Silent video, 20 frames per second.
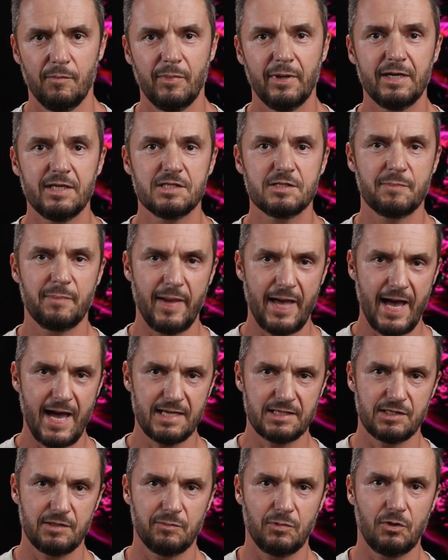but it's
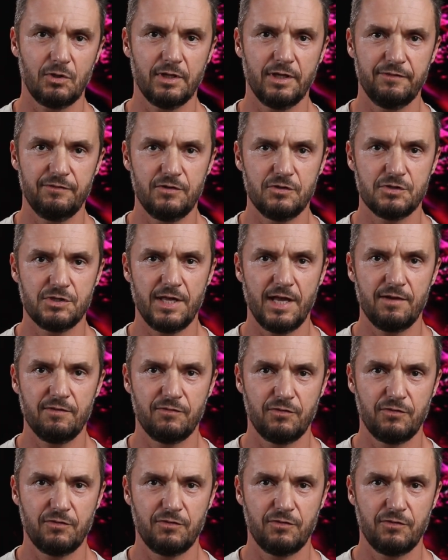passable if you stay